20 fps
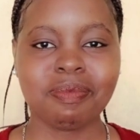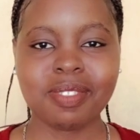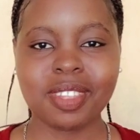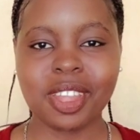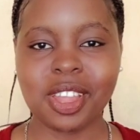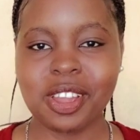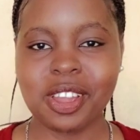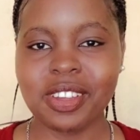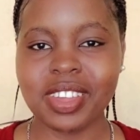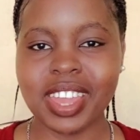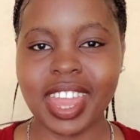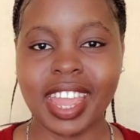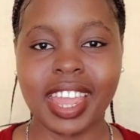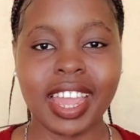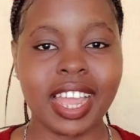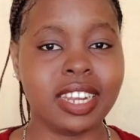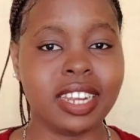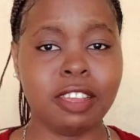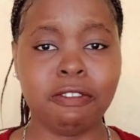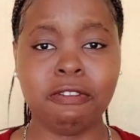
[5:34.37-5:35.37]
Okay,
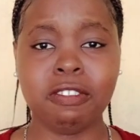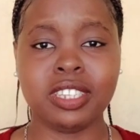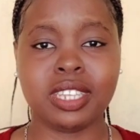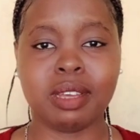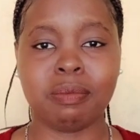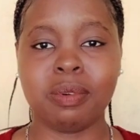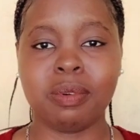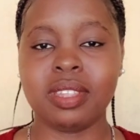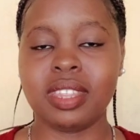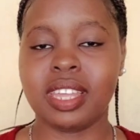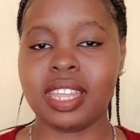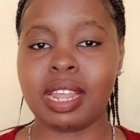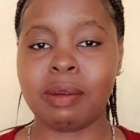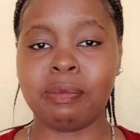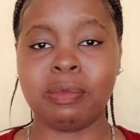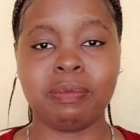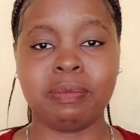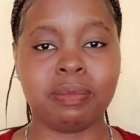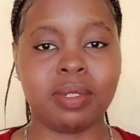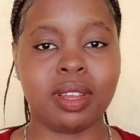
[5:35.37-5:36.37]
and if it's a book,
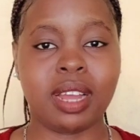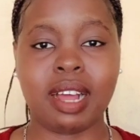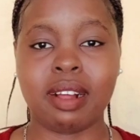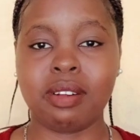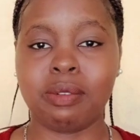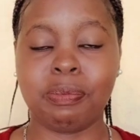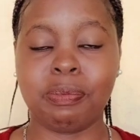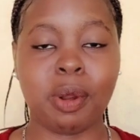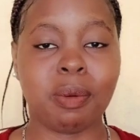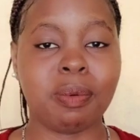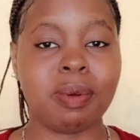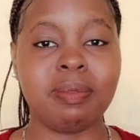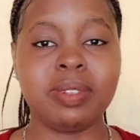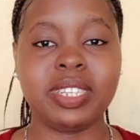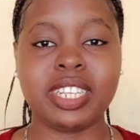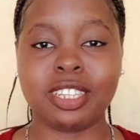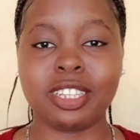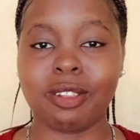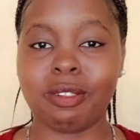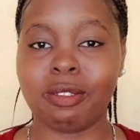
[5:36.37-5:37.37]
then I'll probably
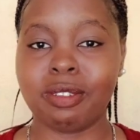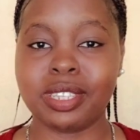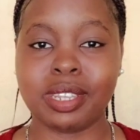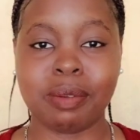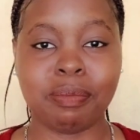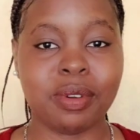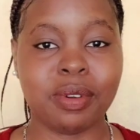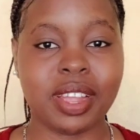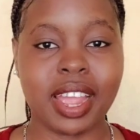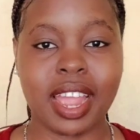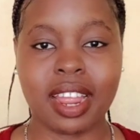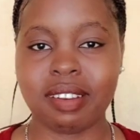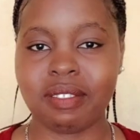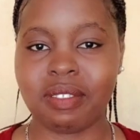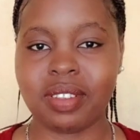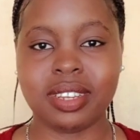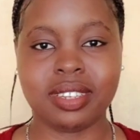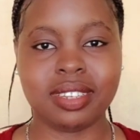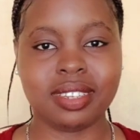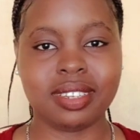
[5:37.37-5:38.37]
just close the book and
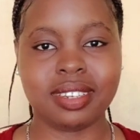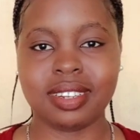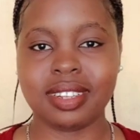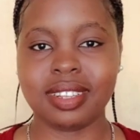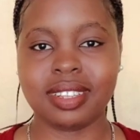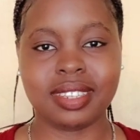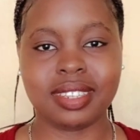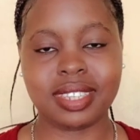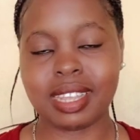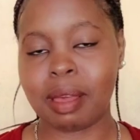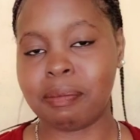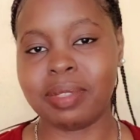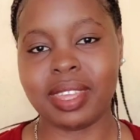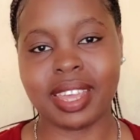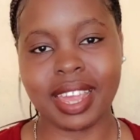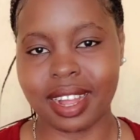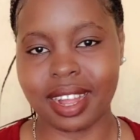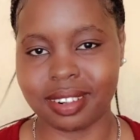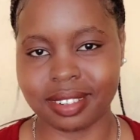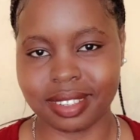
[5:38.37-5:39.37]
read something
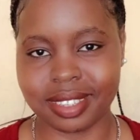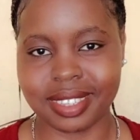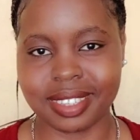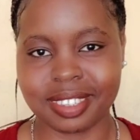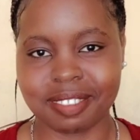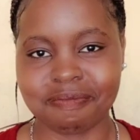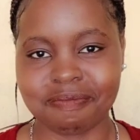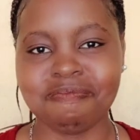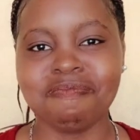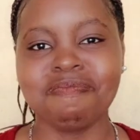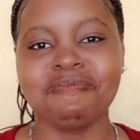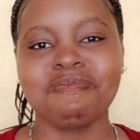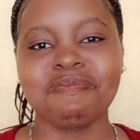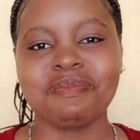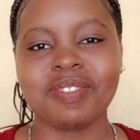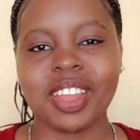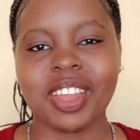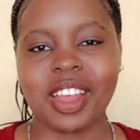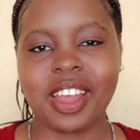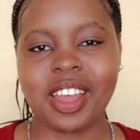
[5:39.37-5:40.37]
else.
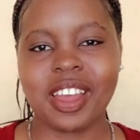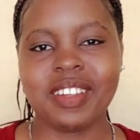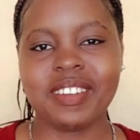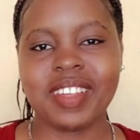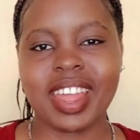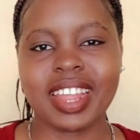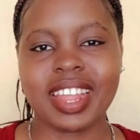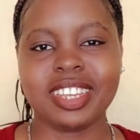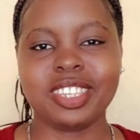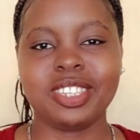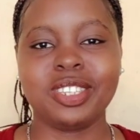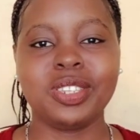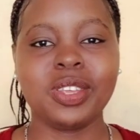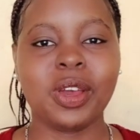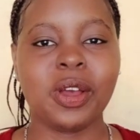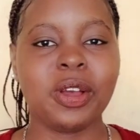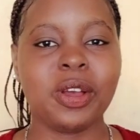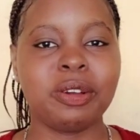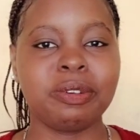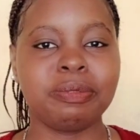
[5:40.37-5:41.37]
All right,
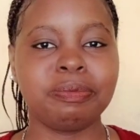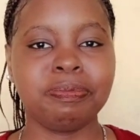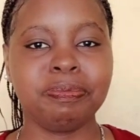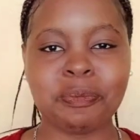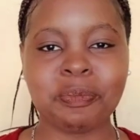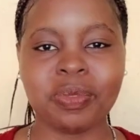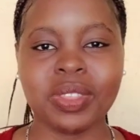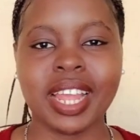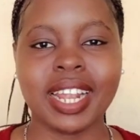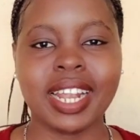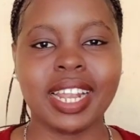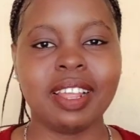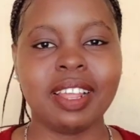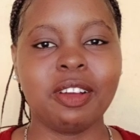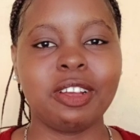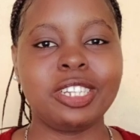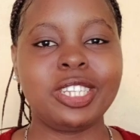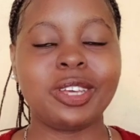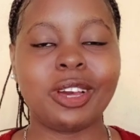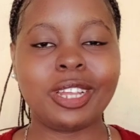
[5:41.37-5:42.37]
so
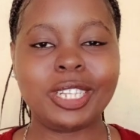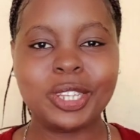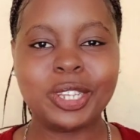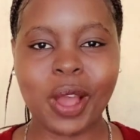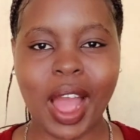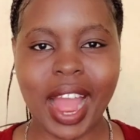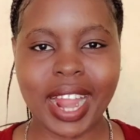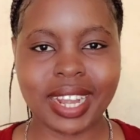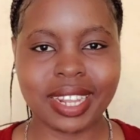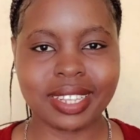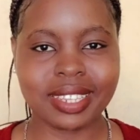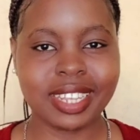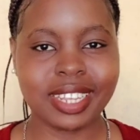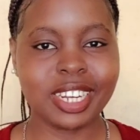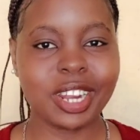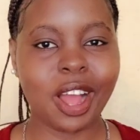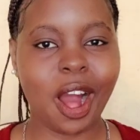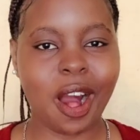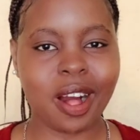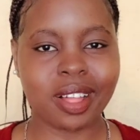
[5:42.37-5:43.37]
to understand
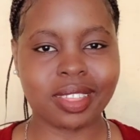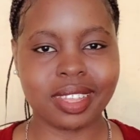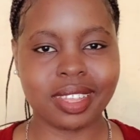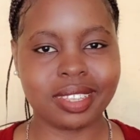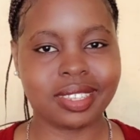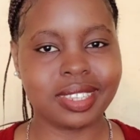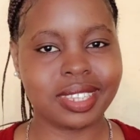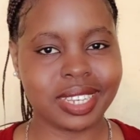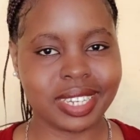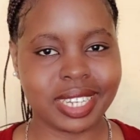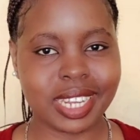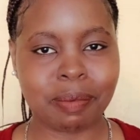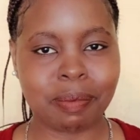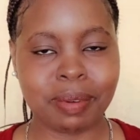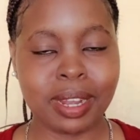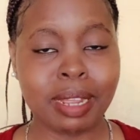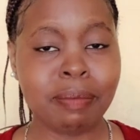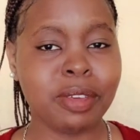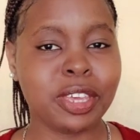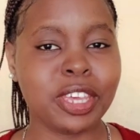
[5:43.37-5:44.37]
all this setup,
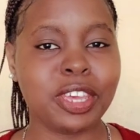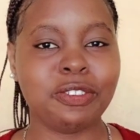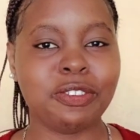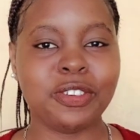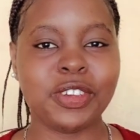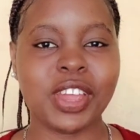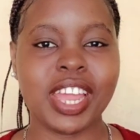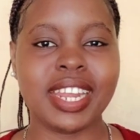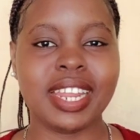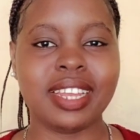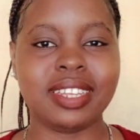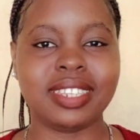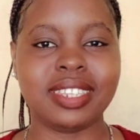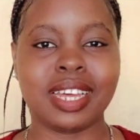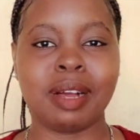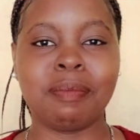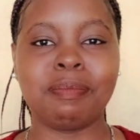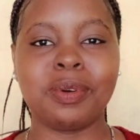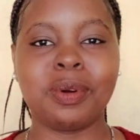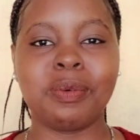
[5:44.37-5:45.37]
let me give you an
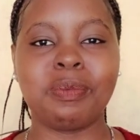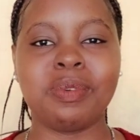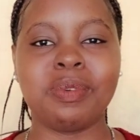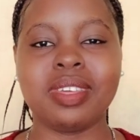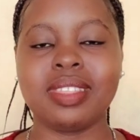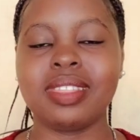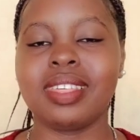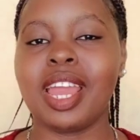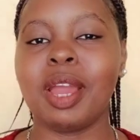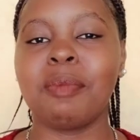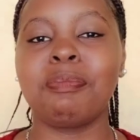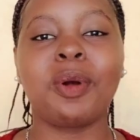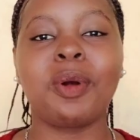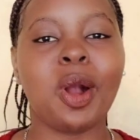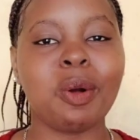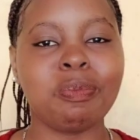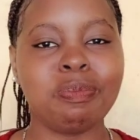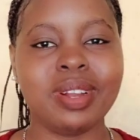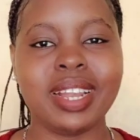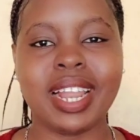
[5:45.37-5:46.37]
example with a
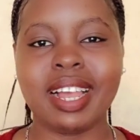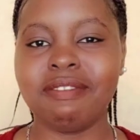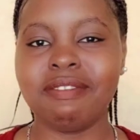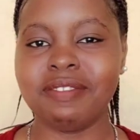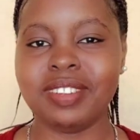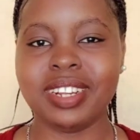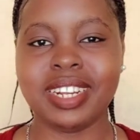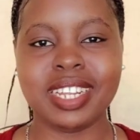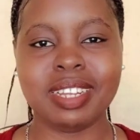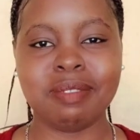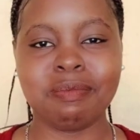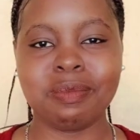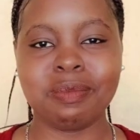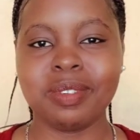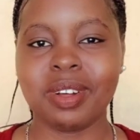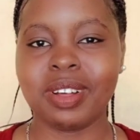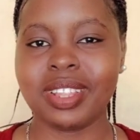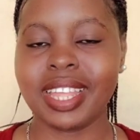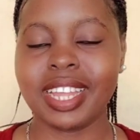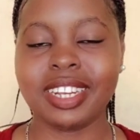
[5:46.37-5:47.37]
popular film
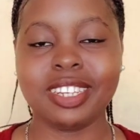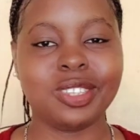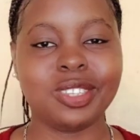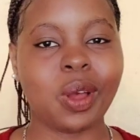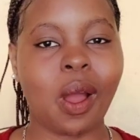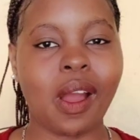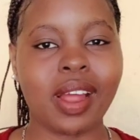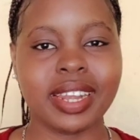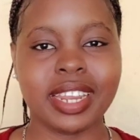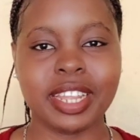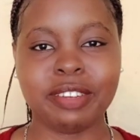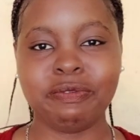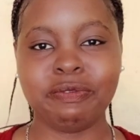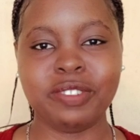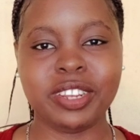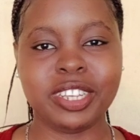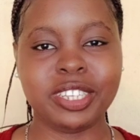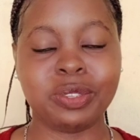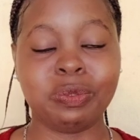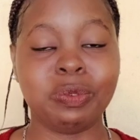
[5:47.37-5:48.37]
that is on
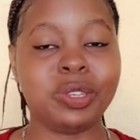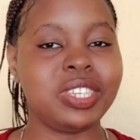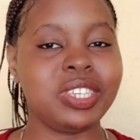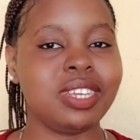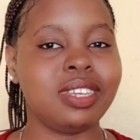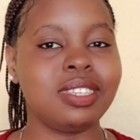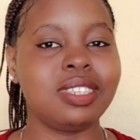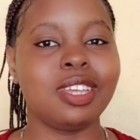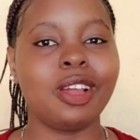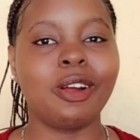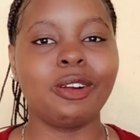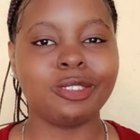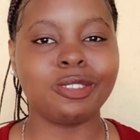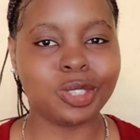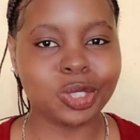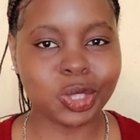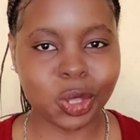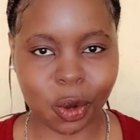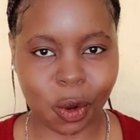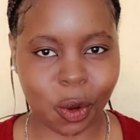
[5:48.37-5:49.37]
Netflix, which is
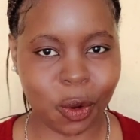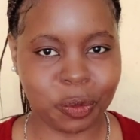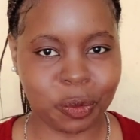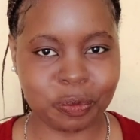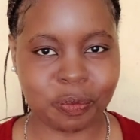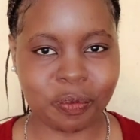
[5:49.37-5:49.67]
Straw.